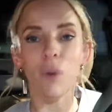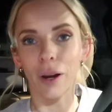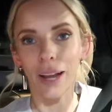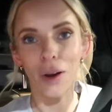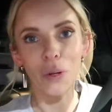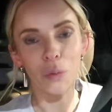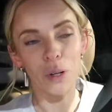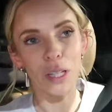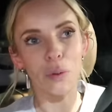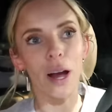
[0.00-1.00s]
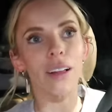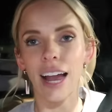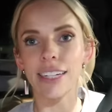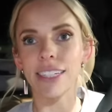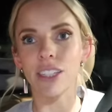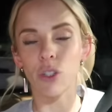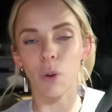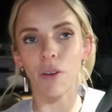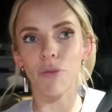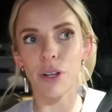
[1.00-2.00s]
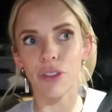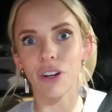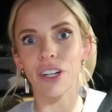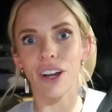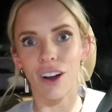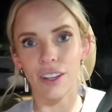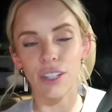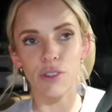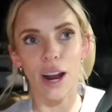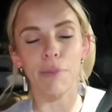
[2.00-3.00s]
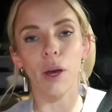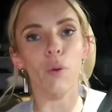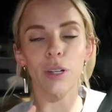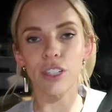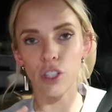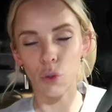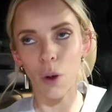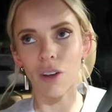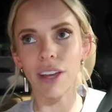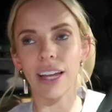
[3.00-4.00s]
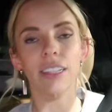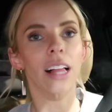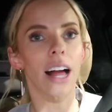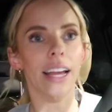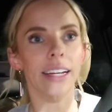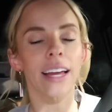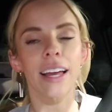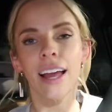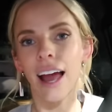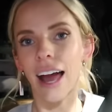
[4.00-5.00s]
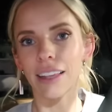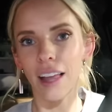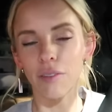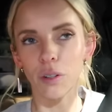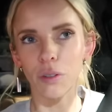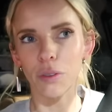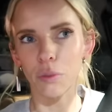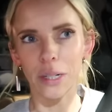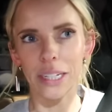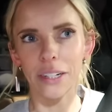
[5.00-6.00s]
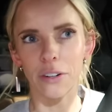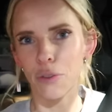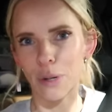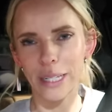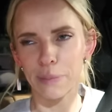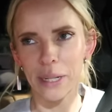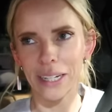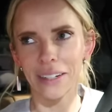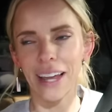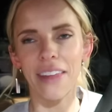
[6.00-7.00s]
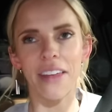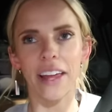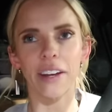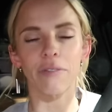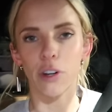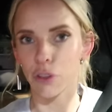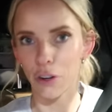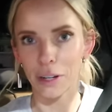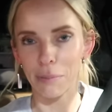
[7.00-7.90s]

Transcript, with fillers: Workout went really well. I did the 12-3-30 on the treadmill, which is a 12 incline at level 3 or 3 speed, and then for 30